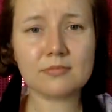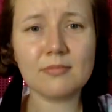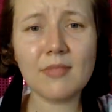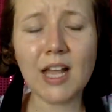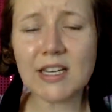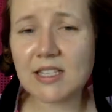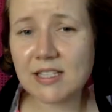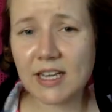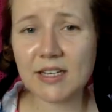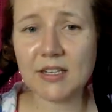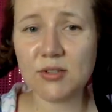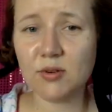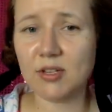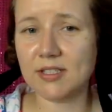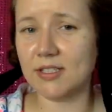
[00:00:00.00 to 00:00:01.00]
I decided
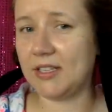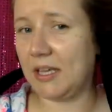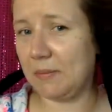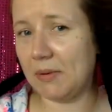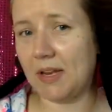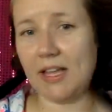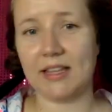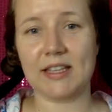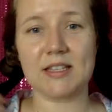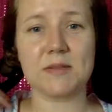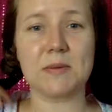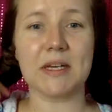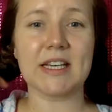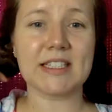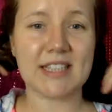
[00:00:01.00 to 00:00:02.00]
to also keep it like this
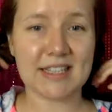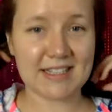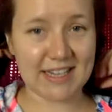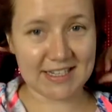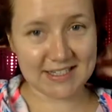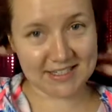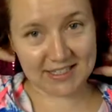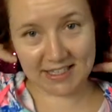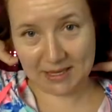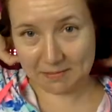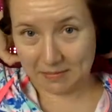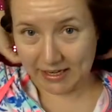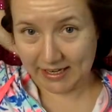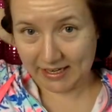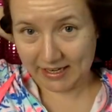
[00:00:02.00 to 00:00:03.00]
because it's nice to keep
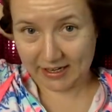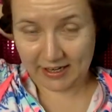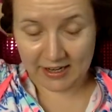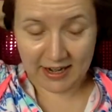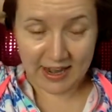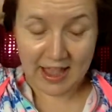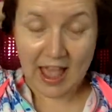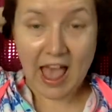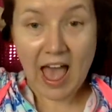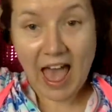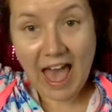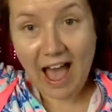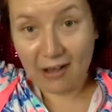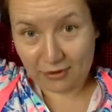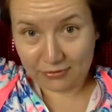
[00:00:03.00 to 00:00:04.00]
my hair
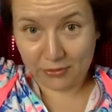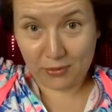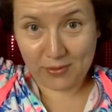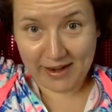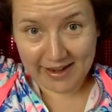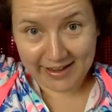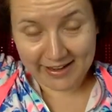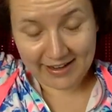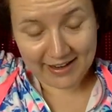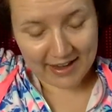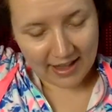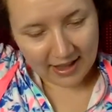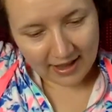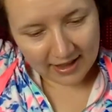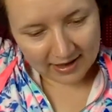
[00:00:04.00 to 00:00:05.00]
out of the way.
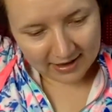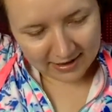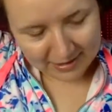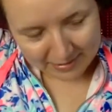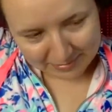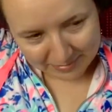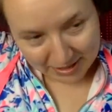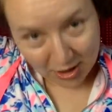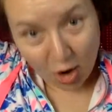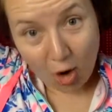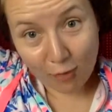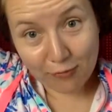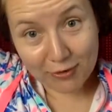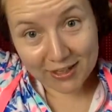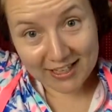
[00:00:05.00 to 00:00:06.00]
And
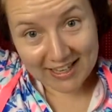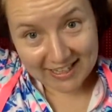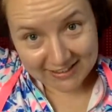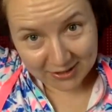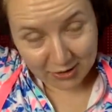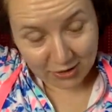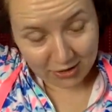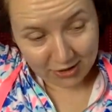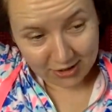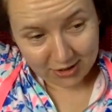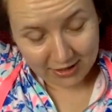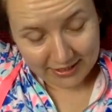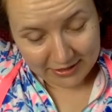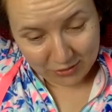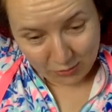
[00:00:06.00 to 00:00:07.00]
hopefully let the curl
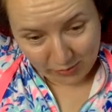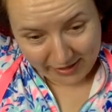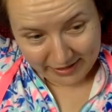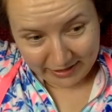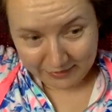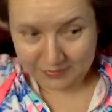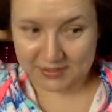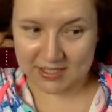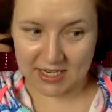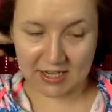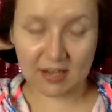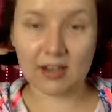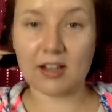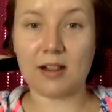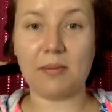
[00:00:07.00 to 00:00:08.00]
and the wave sit a
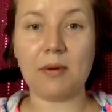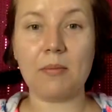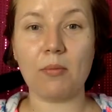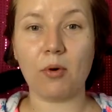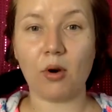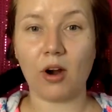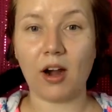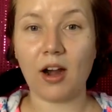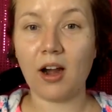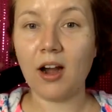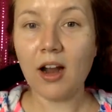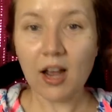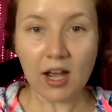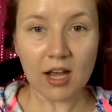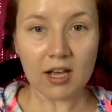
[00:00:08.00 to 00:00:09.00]
little bit more.
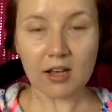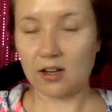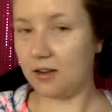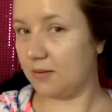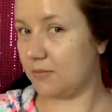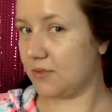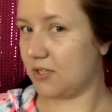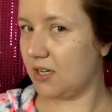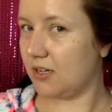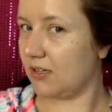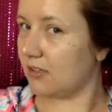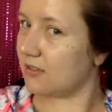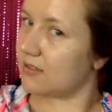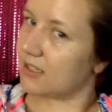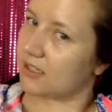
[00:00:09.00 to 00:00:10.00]
So now it
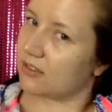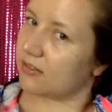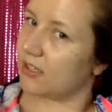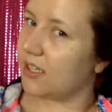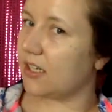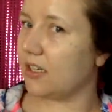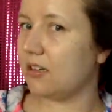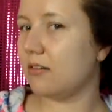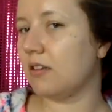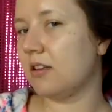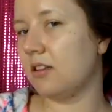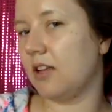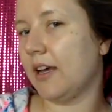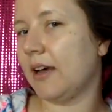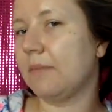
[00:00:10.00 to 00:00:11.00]
looks like a really cute
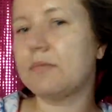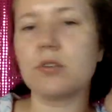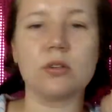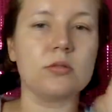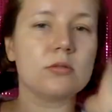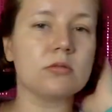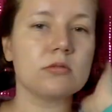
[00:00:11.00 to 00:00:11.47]
little updo.